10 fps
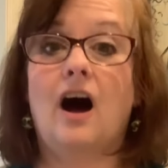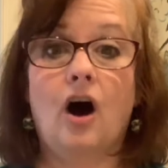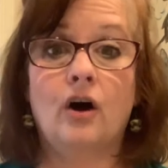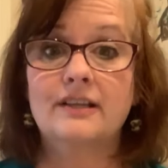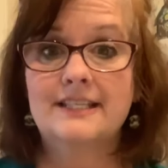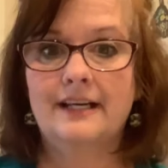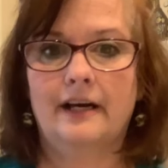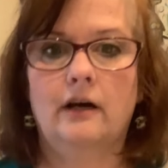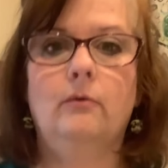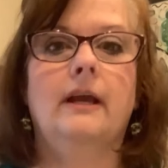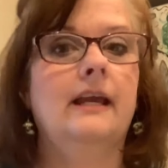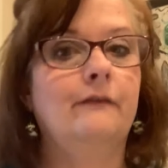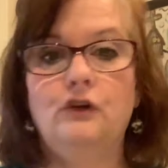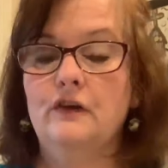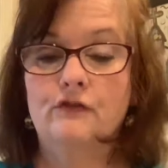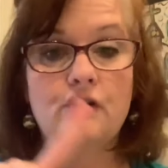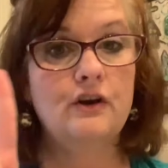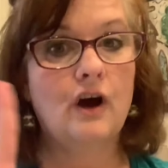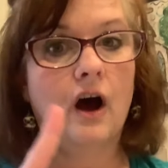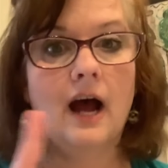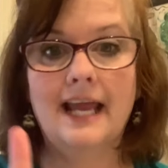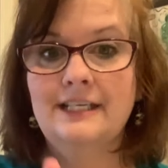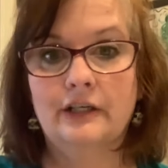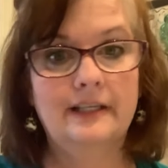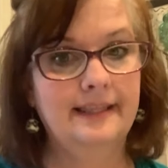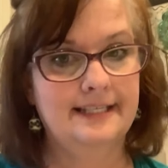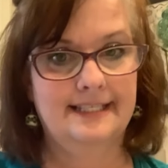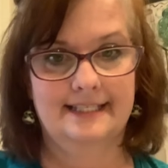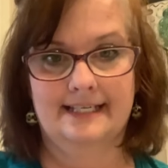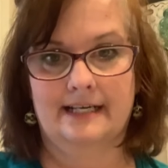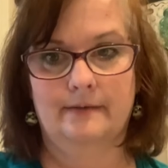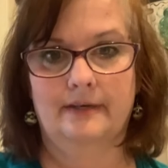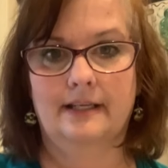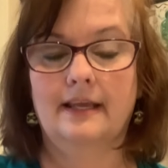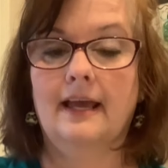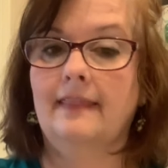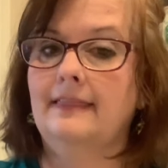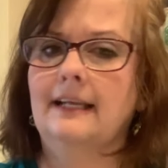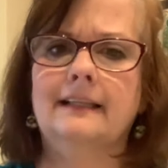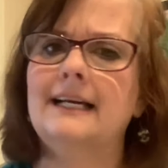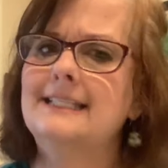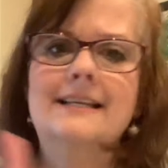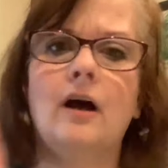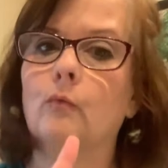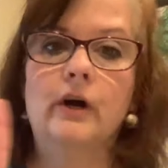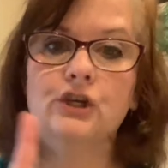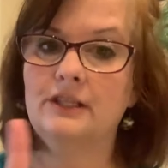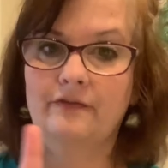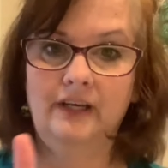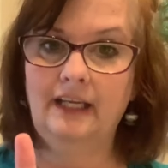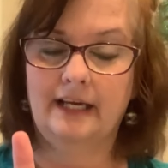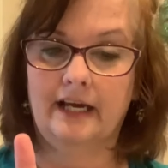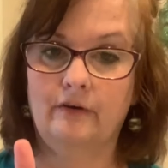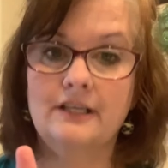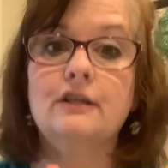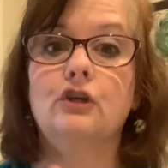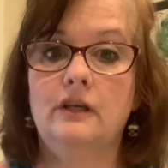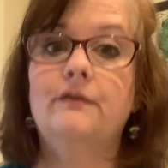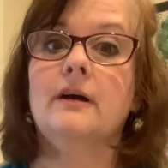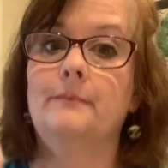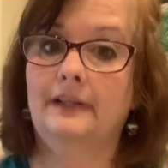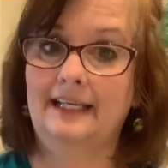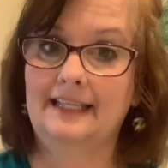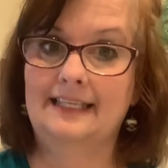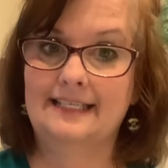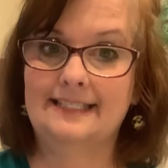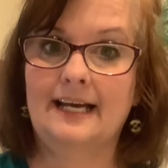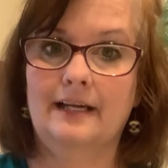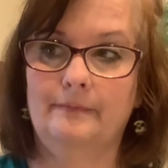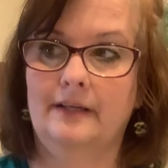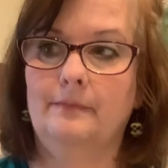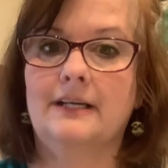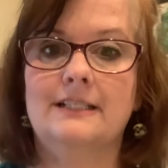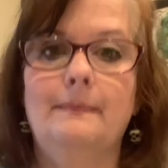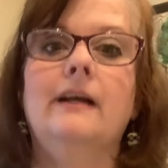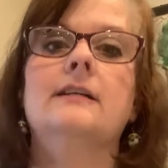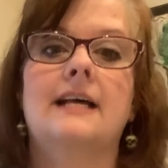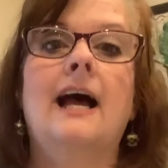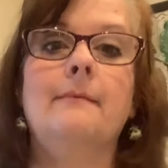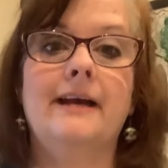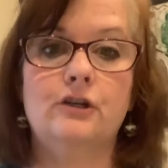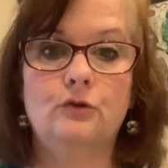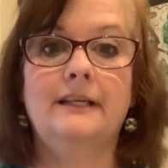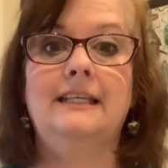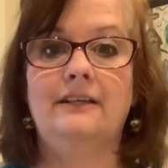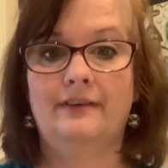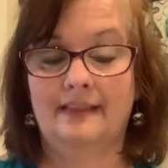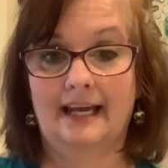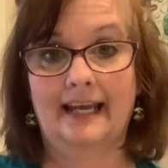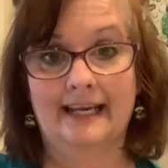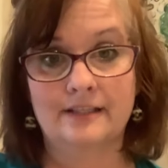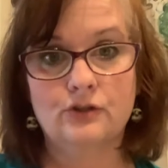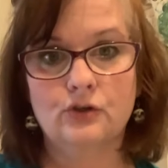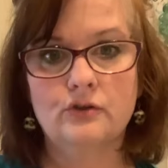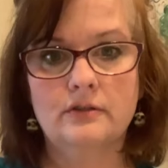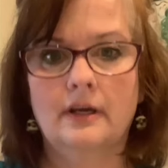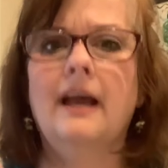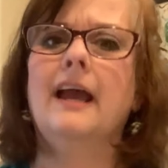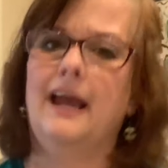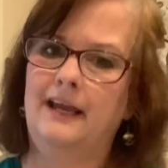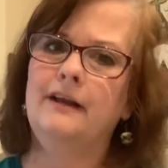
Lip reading: Also, if you've not done this assignment, then let's not watch the video until you've completed the assignment. Because parents, I'm actually giving the answers and